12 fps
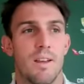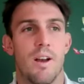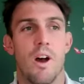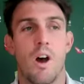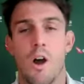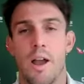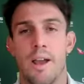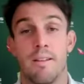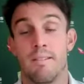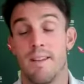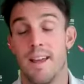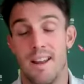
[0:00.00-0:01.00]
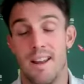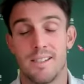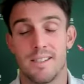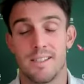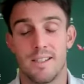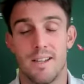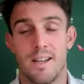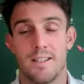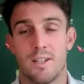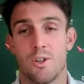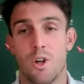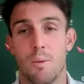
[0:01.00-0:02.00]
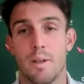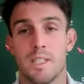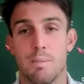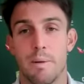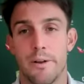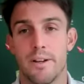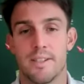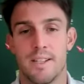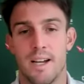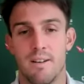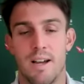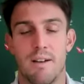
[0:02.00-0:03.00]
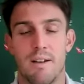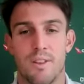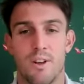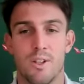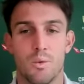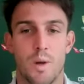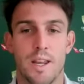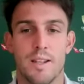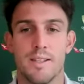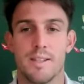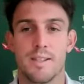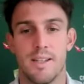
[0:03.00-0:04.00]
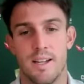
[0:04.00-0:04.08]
I and us as a group experienced after those wins,